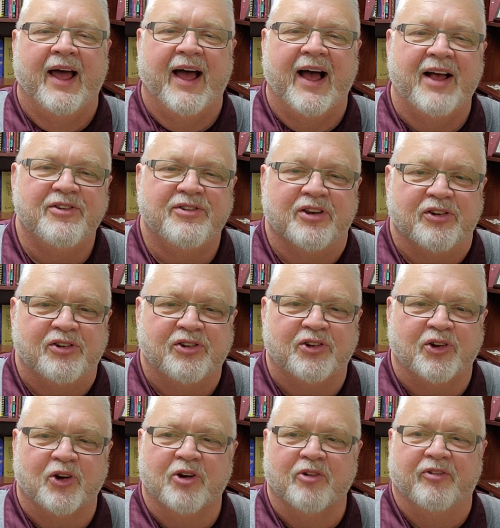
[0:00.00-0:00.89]
as a
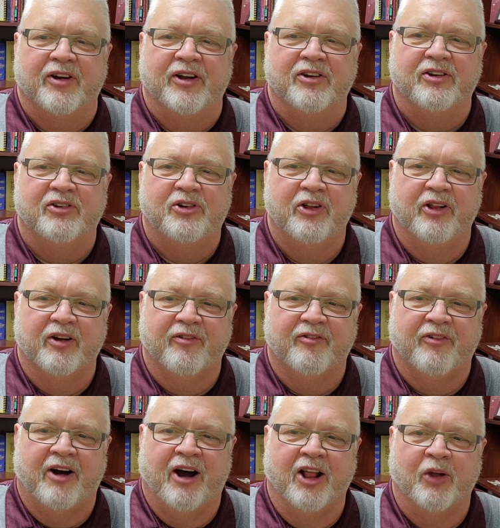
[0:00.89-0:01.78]
servant to their
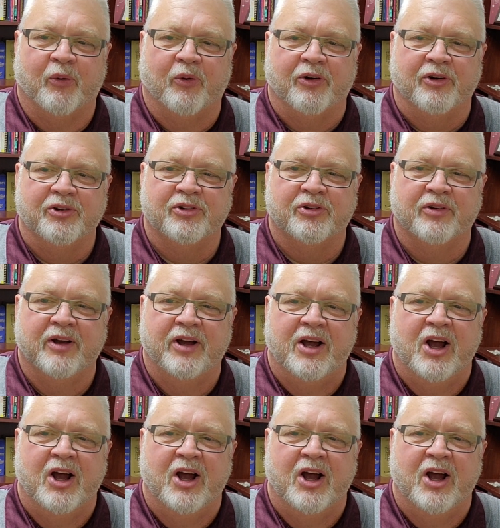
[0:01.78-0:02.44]
followers.